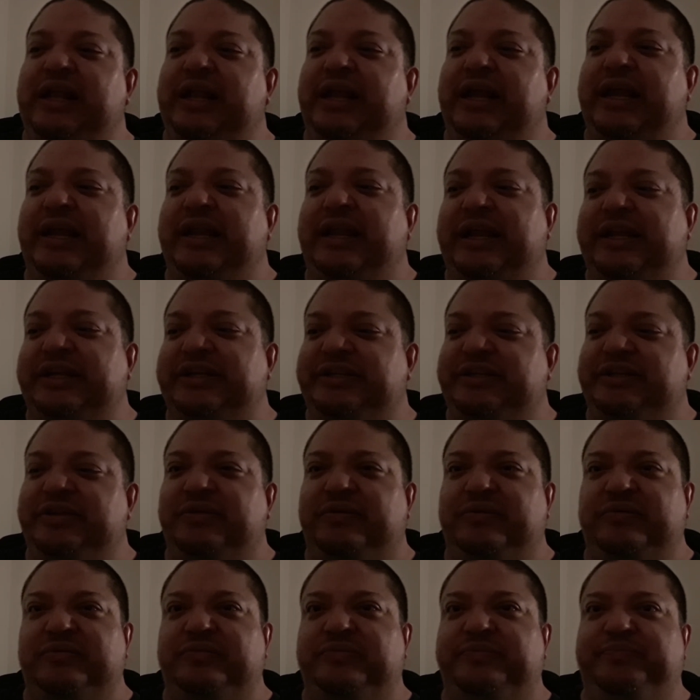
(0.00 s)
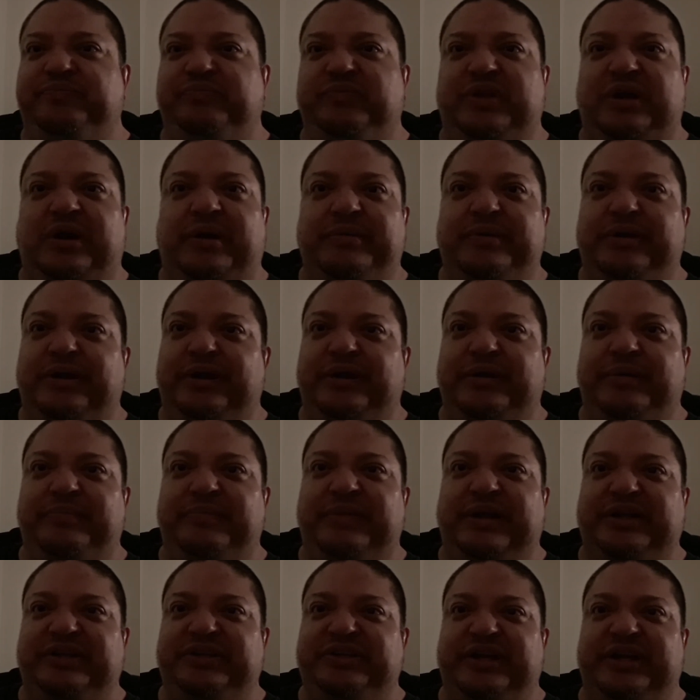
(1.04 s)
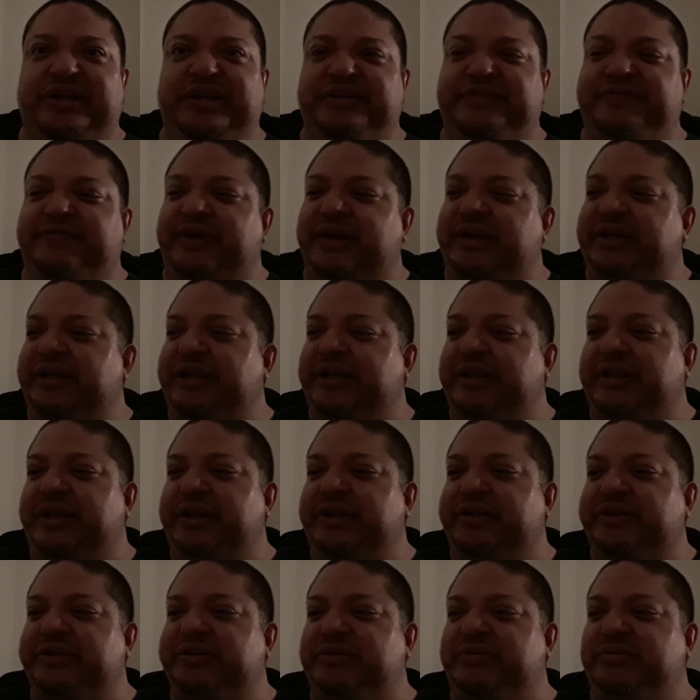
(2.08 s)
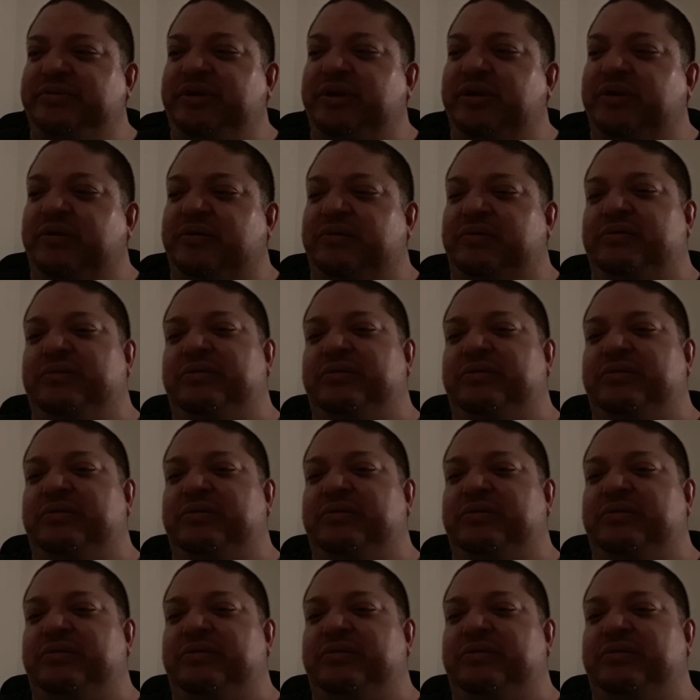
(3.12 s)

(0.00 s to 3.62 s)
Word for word: and I still I'm, I'm not satisfied, then they just you know